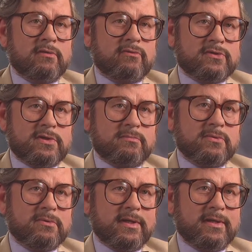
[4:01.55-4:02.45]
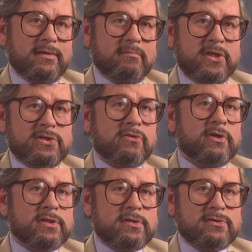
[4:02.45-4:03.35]
For example,
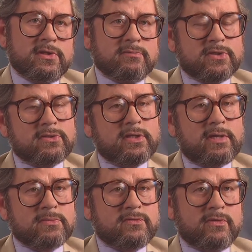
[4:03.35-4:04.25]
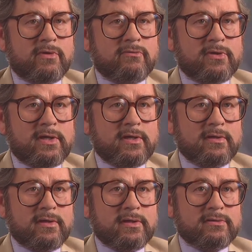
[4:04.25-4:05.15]
meteoric dust comes into the atmosphere every
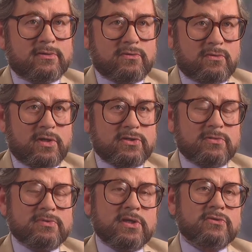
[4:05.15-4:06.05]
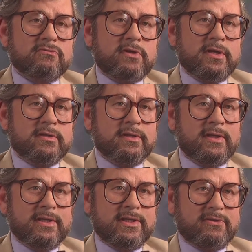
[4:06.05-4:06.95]
year at quite a substantial rate.
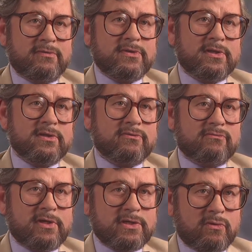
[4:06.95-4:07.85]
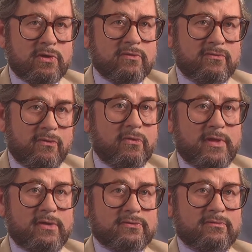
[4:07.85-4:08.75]
Now, if the Earth really were
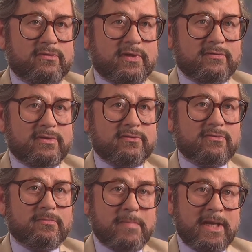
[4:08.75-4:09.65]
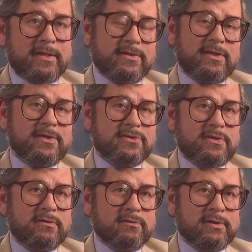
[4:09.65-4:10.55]
4,500 million years
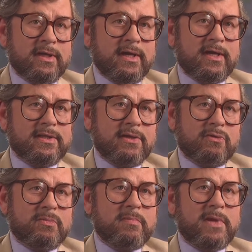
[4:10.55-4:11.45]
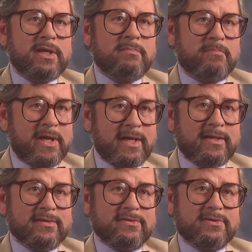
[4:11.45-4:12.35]
old, there would be many
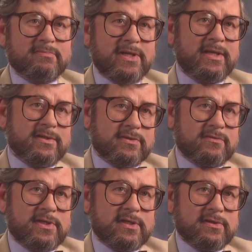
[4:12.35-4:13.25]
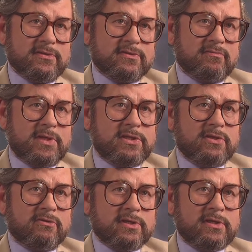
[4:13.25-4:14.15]
billions and billions of tons of
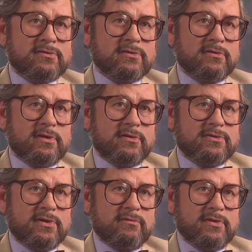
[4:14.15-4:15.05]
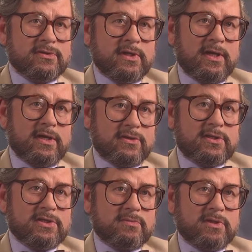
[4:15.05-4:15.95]
meteoric dust on the Earth's surface. And the
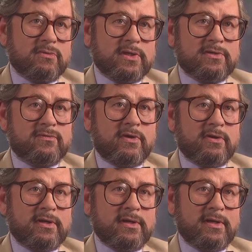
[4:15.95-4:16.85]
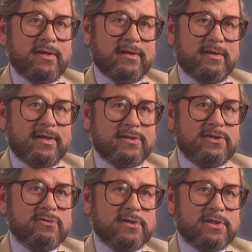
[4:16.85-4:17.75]
dust, by the way, is very easy
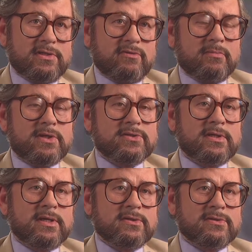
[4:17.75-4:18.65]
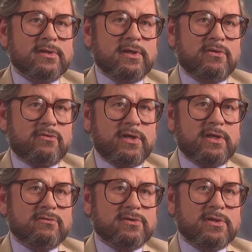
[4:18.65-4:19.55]
to identify because it has
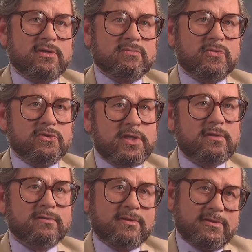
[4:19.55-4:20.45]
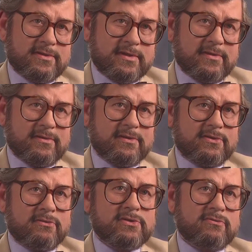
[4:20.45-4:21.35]
300 times more nickel content than
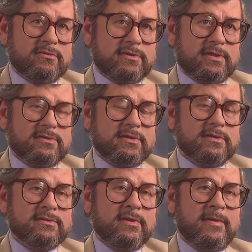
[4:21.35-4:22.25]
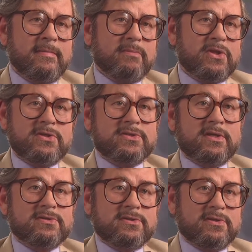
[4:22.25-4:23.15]
terrestrial dust does. But this
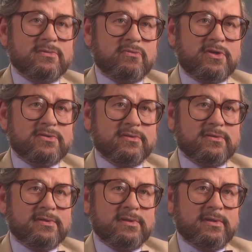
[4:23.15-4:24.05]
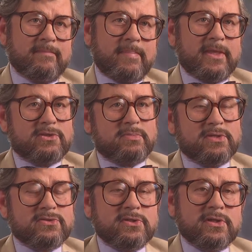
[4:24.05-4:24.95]
dust isn't present. It's
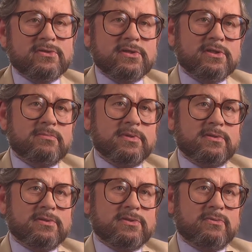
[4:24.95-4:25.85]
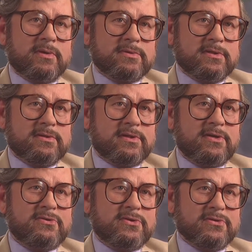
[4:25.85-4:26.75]
been suggested it's been swept into the
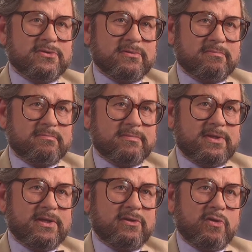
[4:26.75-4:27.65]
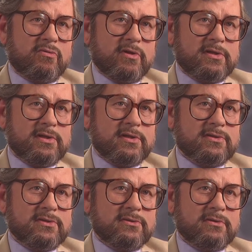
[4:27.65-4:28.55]
oceans and incorporated
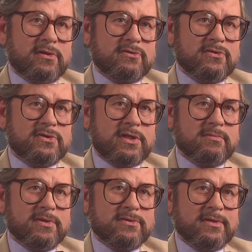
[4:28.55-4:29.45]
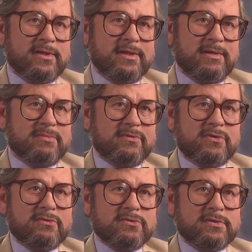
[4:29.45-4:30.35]
into ocean sediments. But of
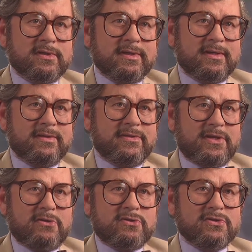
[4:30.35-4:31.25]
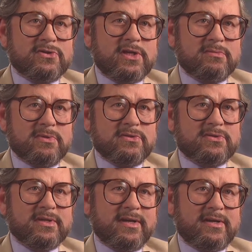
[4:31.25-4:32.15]
course, the ocean
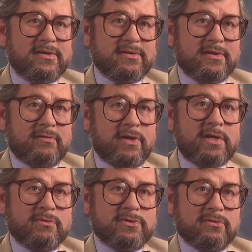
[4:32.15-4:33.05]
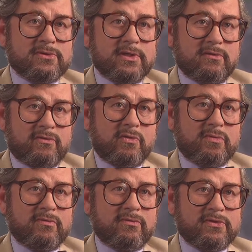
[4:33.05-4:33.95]
sediments are available to us in the form
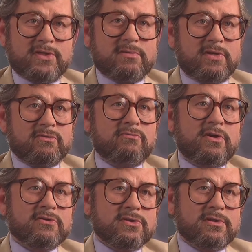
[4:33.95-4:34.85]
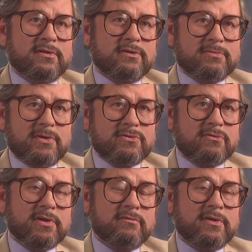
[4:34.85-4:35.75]
of the sedimentary rocks that are exposed
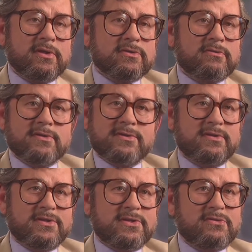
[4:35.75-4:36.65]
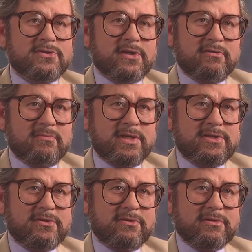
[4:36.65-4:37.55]
all over the Earth's crust. And there's no sign of the
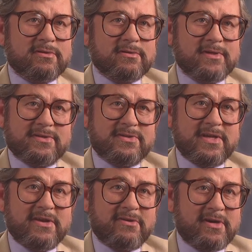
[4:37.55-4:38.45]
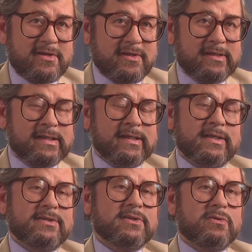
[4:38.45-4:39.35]
meteoric dust there either.
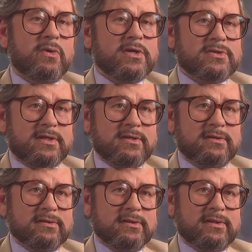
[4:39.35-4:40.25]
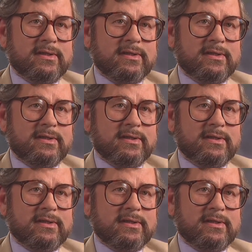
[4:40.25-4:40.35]
So where's it gone?